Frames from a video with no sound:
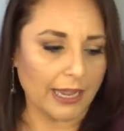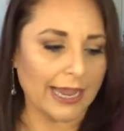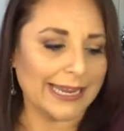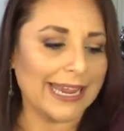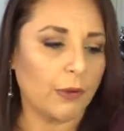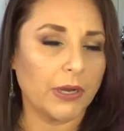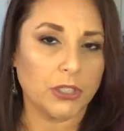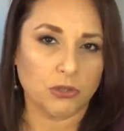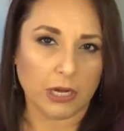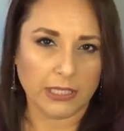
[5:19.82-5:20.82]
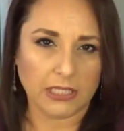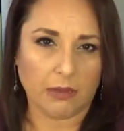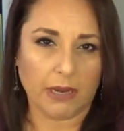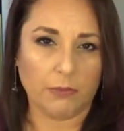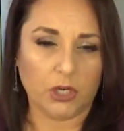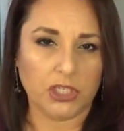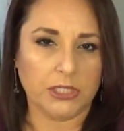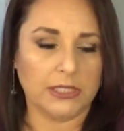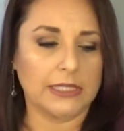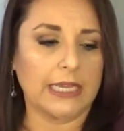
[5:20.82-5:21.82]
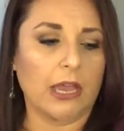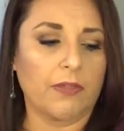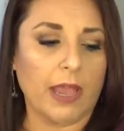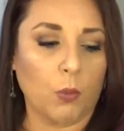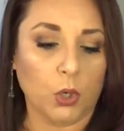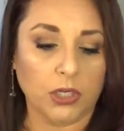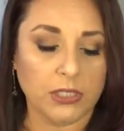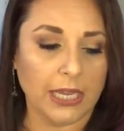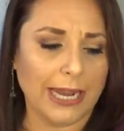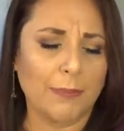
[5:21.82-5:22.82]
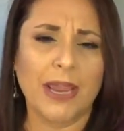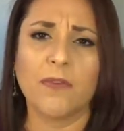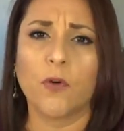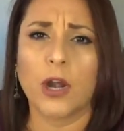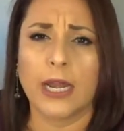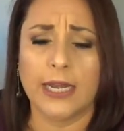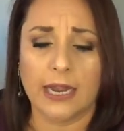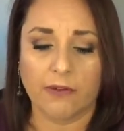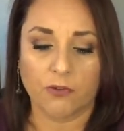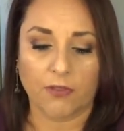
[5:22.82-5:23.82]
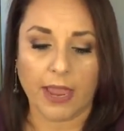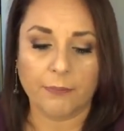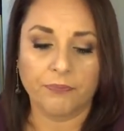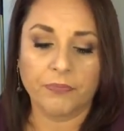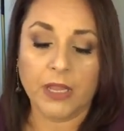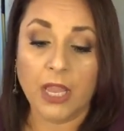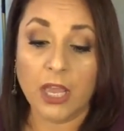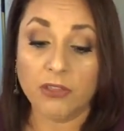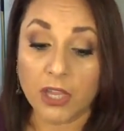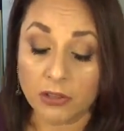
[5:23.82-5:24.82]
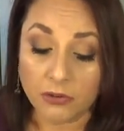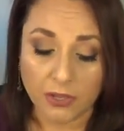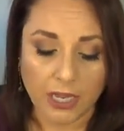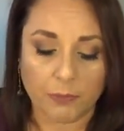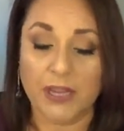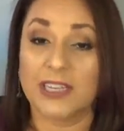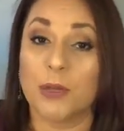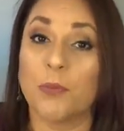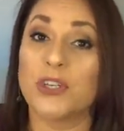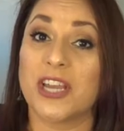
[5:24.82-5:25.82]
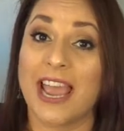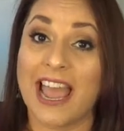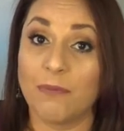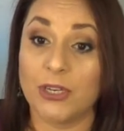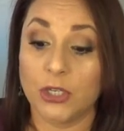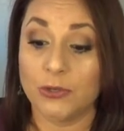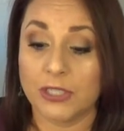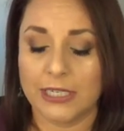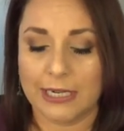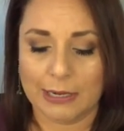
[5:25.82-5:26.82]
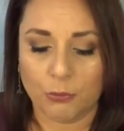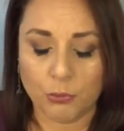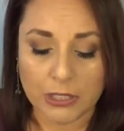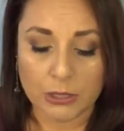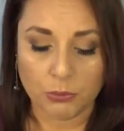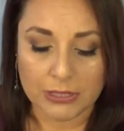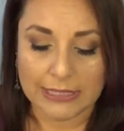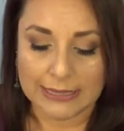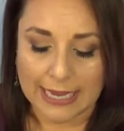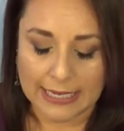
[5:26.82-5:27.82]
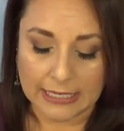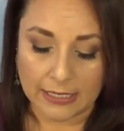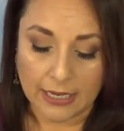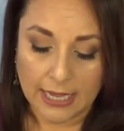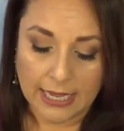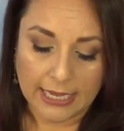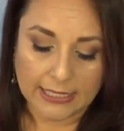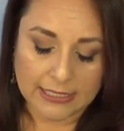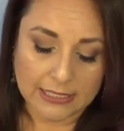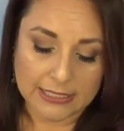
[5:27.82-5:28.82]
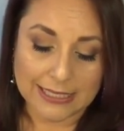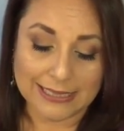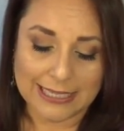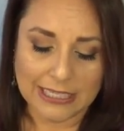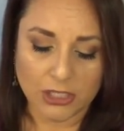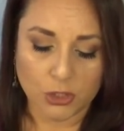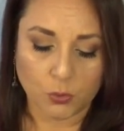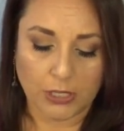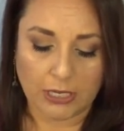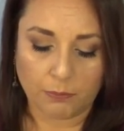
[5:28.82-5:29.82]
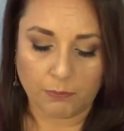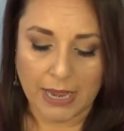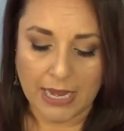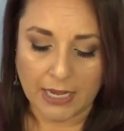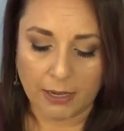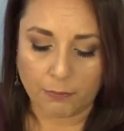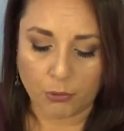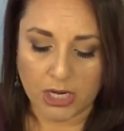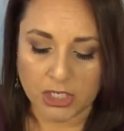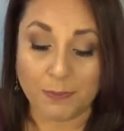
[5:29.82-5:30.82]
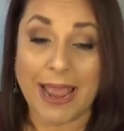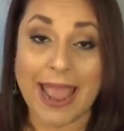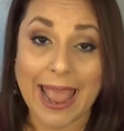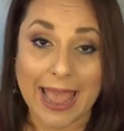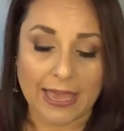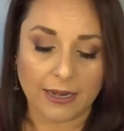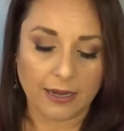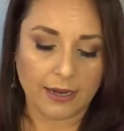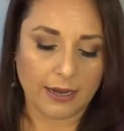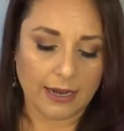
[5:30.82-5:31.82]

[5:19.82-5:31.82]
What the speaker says: I can't wait to try this on my brushes and see how that works. And I paid $4.99 for that. The other thing I picked up, which I have been using and I really, really like it, it's this Clean Sweep Makeup Brush Pad.